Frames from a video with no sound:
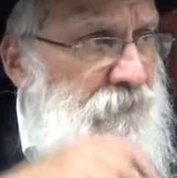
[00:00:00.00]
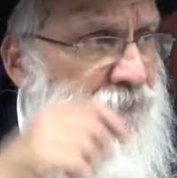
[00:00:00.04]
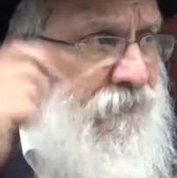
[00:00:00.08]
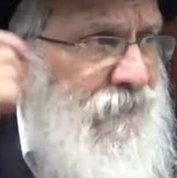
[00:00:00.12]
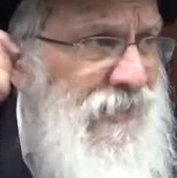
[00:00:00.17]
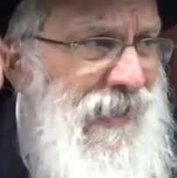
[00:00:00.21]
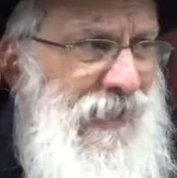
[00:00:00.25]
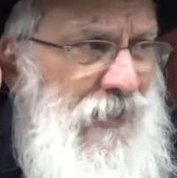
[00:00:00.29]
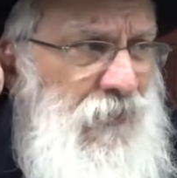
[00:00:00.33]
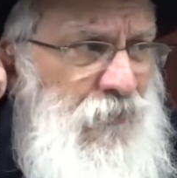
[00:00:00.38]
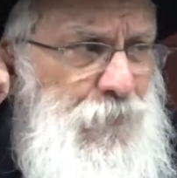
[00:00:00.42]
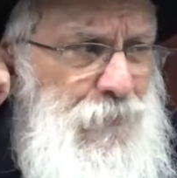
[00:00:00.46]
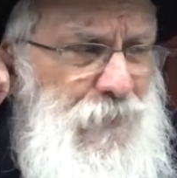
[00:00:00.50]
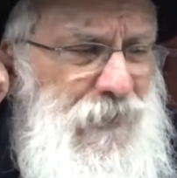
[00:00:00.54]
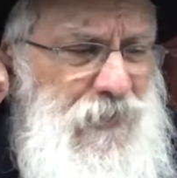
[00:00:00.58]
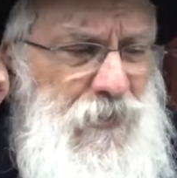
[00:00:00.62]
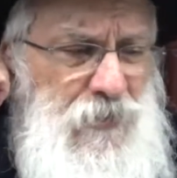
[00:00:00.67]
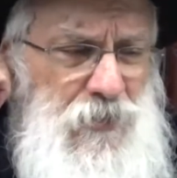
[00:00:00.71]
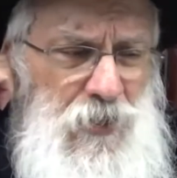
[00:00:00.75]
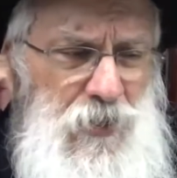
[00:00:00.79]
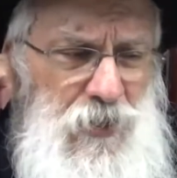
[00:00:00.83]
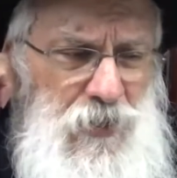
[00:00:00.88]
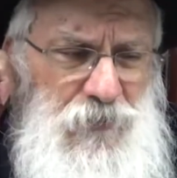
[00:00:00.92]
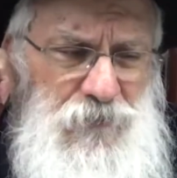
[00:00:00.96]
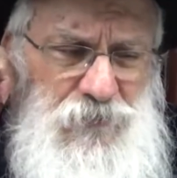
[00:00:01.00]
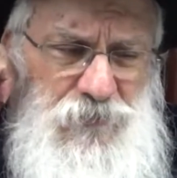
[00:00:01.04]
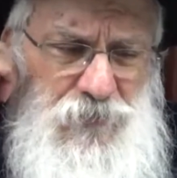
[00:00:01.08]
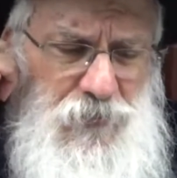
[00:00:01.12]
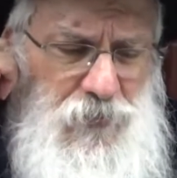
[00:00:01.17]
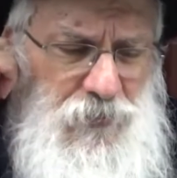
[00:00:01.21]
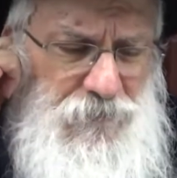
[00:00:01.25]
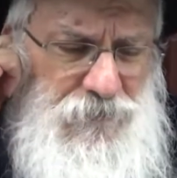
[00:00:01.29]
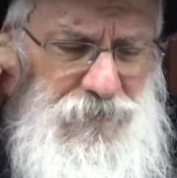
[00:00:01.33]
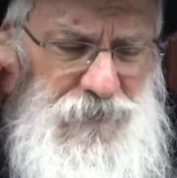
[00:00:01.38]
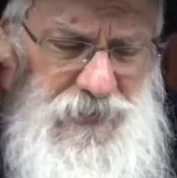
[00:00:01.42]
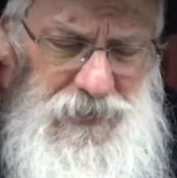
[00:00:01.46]
That's because
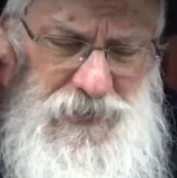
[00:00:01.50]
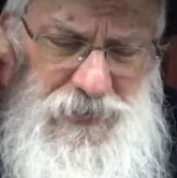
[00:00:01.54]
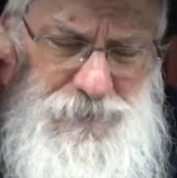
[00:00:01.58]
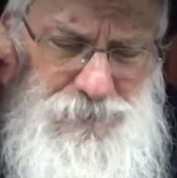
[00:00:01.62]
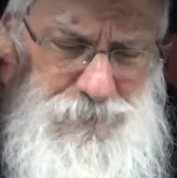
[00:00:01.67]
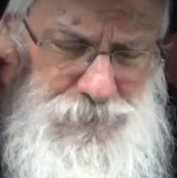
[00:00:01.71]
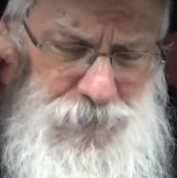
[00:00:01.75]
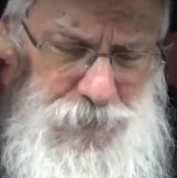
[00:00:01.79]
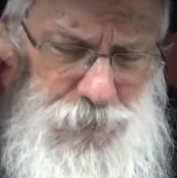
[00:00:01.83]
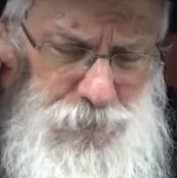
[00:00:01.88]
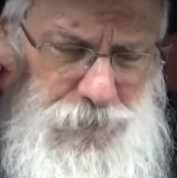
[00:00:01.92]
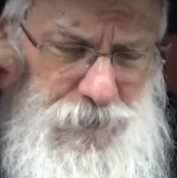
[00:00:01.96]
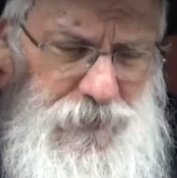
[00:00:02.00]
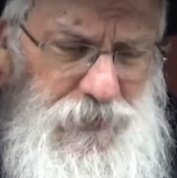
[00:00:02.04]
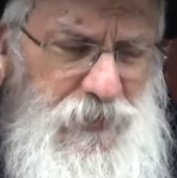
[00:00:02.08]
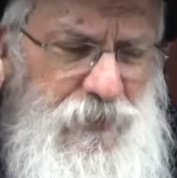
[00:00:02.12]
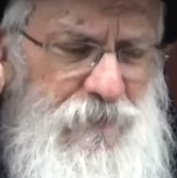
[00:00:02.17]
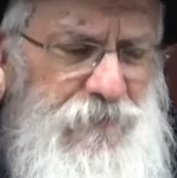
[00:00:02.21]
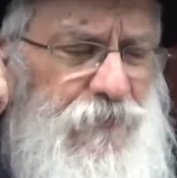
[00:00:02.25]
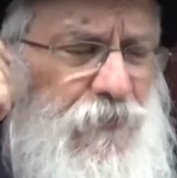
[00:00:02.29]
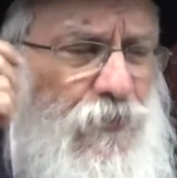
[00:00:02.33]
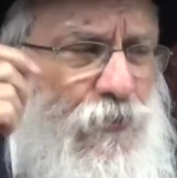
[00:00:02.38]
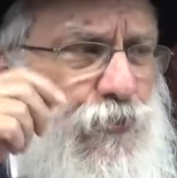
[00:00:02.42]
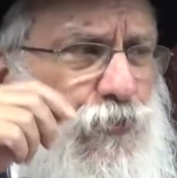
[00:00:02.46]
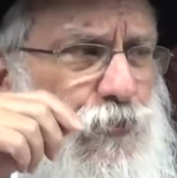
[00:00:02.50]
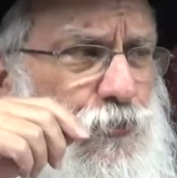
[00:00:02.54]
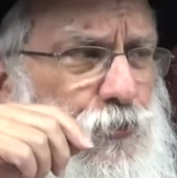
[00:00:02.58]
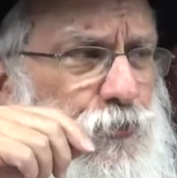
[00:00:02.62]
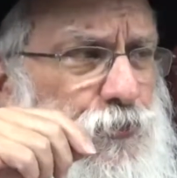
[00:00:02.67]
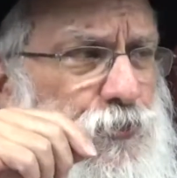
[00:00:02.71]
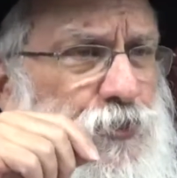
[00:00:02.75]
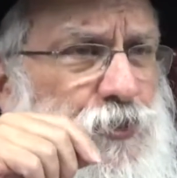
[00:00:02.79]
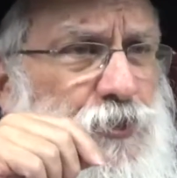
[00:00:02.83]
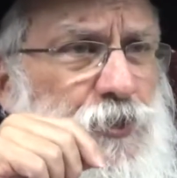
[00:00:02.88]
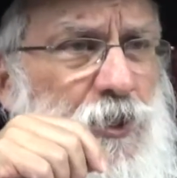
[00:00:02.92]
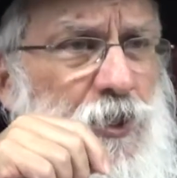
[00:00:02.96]
of the impurity of the
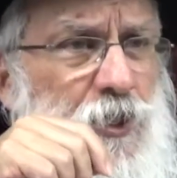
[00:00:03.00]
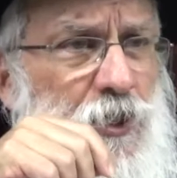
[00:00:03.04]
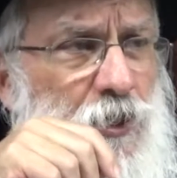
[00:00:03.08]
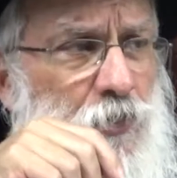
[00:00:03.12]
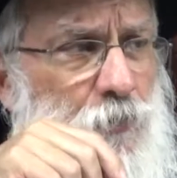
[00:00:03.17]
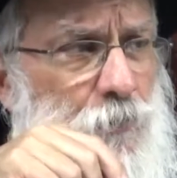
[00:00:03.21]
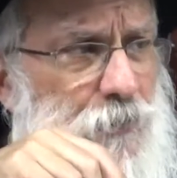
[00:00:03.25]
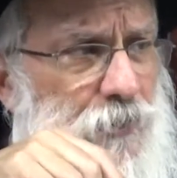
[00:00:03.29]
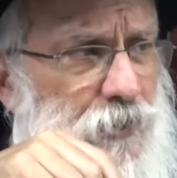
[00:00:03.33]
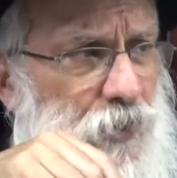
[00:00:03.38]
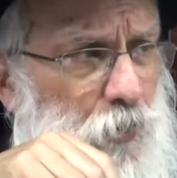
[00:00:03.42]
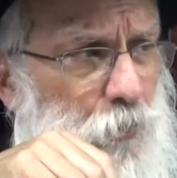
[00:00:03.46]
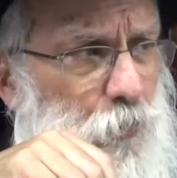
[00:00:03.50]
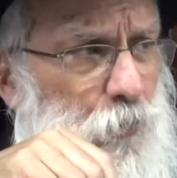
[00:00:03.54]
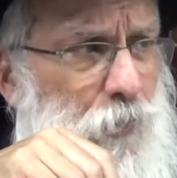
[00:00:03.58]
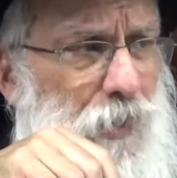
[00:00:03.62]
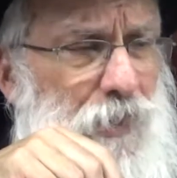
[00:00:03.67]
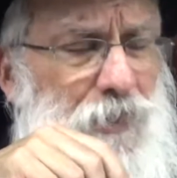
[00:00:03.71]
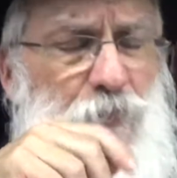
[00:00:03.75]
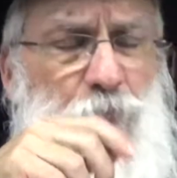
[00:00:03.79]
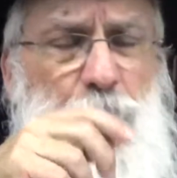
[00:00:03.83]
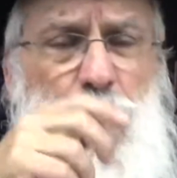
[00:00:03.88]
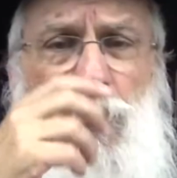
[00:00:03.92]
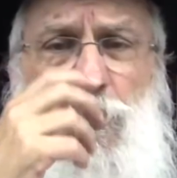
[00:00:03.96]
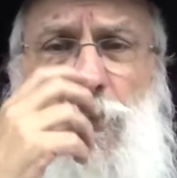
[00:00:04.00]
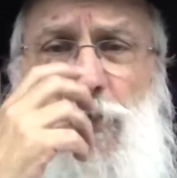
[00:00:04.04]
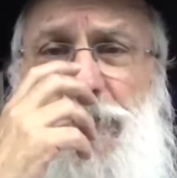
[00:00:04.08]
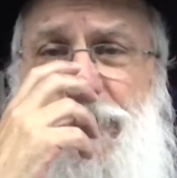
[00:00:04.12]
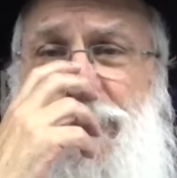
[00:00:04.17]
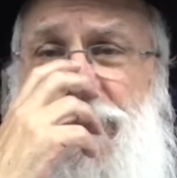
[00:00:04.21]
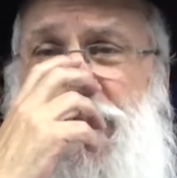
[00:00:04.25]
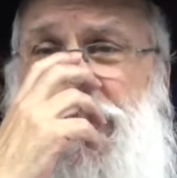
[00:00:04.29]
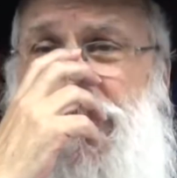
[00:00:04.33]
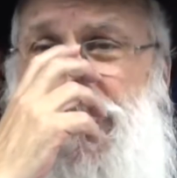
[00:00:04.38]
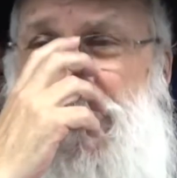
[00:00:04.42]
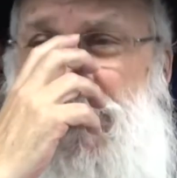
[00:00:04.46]
church. We don't want to
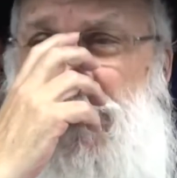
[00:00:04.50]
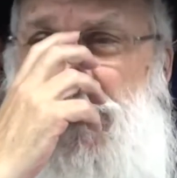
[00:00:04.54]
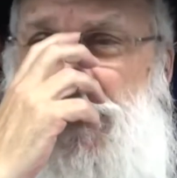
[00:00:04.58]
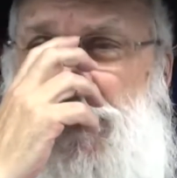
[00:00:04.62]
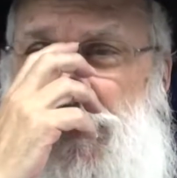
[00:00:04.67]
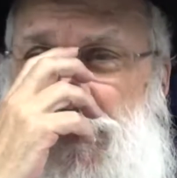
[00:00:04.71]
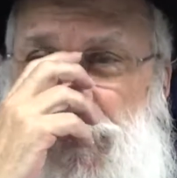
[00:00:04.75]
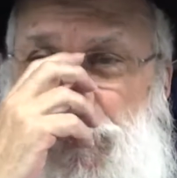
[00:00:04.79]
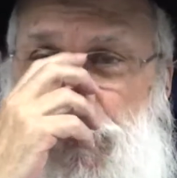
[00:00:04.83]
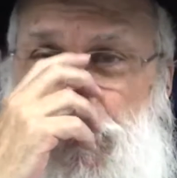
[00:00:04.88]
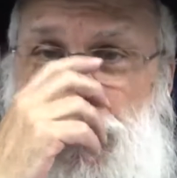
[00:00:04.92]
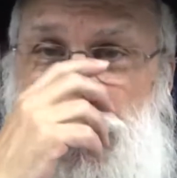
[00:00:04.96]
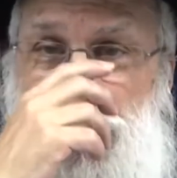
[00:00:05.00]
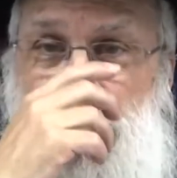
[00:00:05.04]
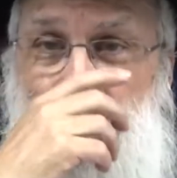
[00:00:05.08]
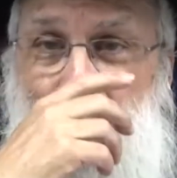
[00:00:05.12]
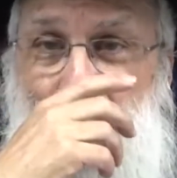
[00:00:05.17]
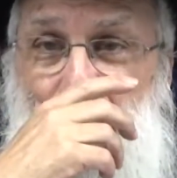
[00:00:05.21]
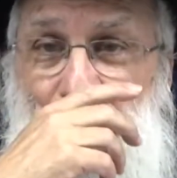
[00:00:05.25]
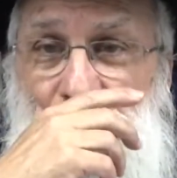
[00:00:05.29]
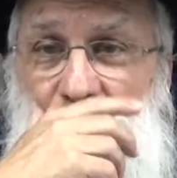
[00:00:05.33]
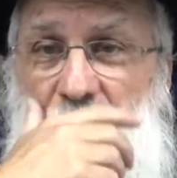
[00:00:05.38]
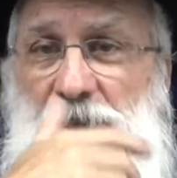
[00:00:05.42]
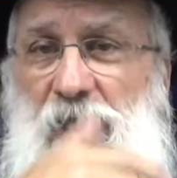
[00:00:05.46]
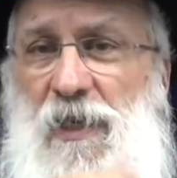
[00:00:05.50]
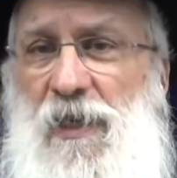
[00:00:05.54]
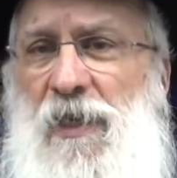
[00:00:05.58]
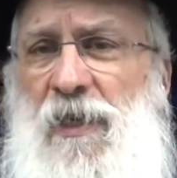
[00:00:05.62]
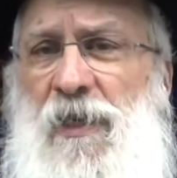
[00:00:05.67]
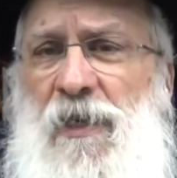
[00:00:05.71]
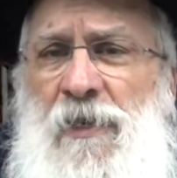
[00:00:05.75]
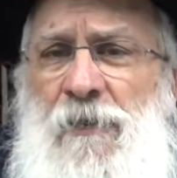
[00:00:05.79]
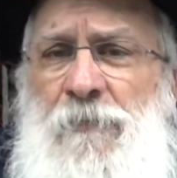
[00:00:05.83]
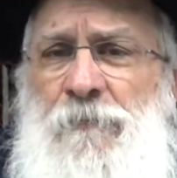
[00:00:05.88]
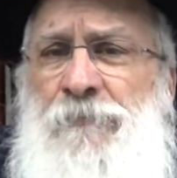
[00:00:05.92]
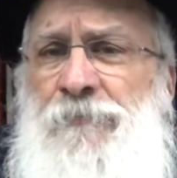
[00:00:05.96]
walk into
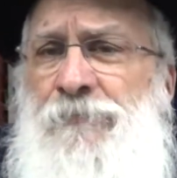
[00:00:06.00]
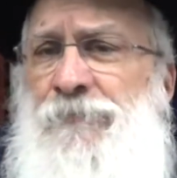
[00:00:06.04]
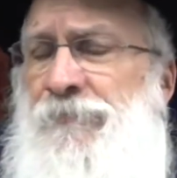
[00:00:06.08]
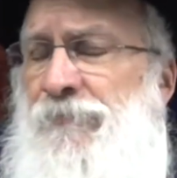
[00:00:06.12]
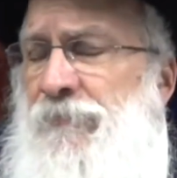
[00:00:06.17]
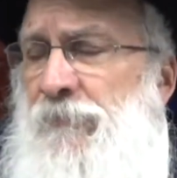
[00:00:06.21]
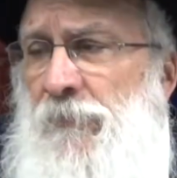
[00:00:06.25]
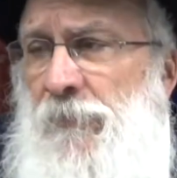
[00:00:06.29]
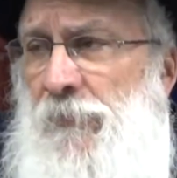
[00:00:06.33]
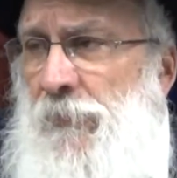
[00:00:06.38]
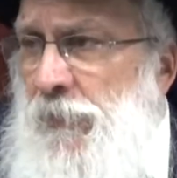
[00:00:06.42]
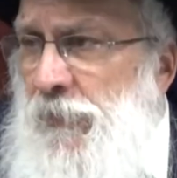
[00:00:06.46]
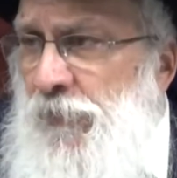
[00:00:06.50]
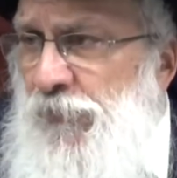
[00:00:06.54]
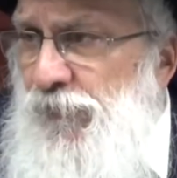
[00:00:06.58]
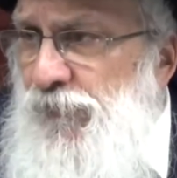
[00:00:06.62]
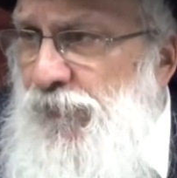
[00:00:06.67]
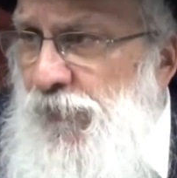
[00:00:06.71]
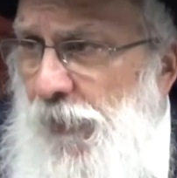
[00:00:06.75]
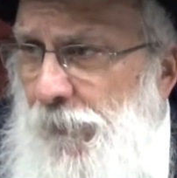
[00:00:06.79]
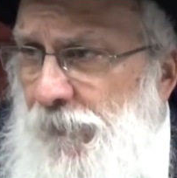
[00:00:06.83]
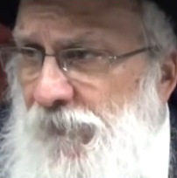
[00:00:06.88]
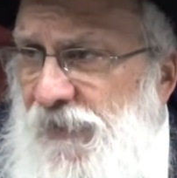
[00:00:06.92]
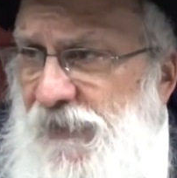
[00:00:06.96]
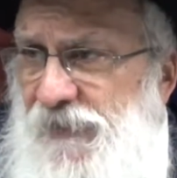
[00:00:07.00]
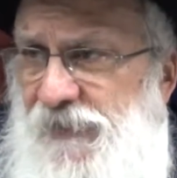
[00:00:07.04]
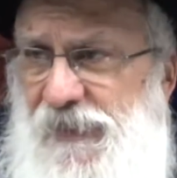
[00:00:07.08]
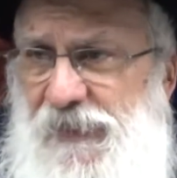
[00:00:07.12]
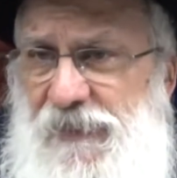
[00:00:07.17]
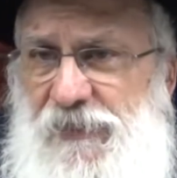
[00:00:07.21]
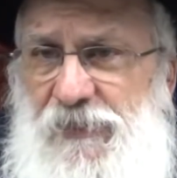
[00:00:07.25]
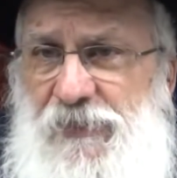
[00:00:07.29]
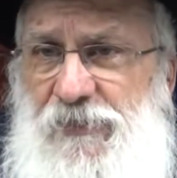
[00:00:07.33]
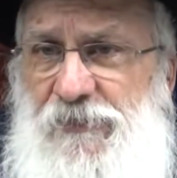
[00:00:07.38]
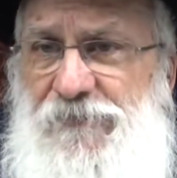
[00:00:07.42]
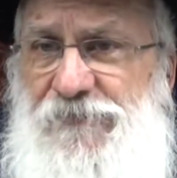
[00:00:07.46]
something
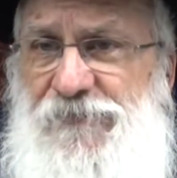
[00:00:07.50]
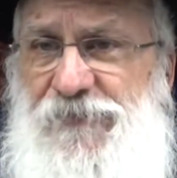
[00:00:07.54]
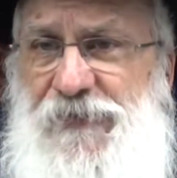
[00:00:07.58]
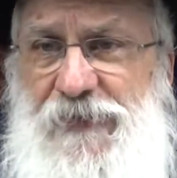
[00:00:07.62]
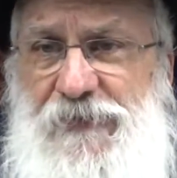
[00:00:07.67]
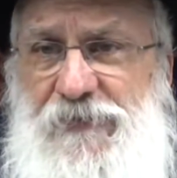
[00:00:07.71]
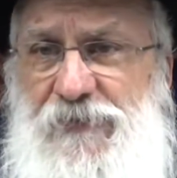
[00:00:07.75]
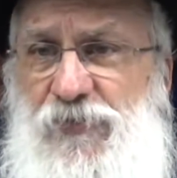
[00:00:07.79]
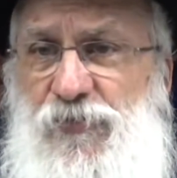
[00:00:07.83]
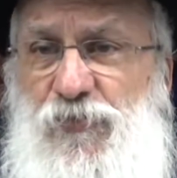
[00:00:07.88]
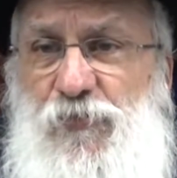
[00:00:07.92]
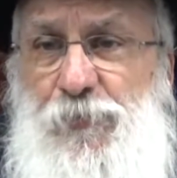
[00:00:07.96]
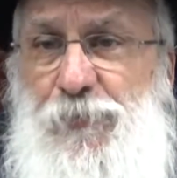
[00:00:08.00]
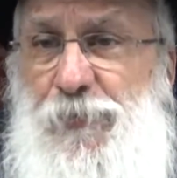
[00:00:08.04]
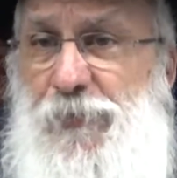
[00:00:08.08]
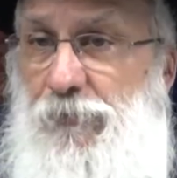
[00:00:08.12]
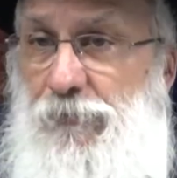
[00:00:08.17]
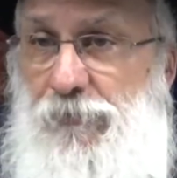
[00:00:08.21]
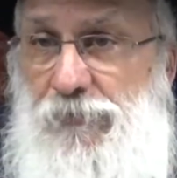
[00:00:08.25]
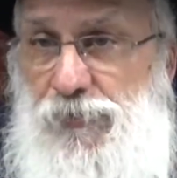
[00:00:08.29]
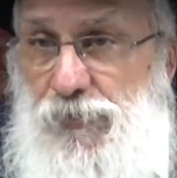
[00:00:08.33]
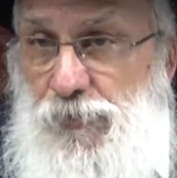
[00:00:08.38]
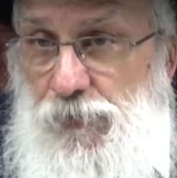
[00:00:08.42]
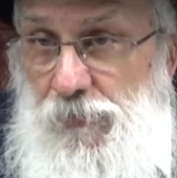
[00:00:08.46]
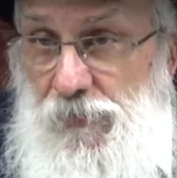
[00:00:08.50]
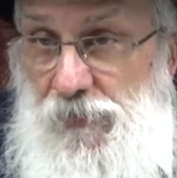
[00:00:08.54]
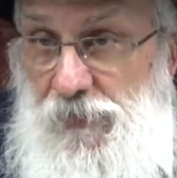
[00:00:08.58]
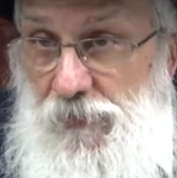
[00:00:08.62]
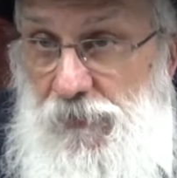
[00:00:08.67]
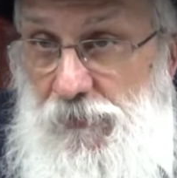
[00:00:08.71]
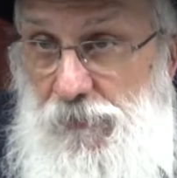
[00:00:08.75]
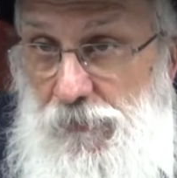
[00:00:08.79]
that can affect us spiritually.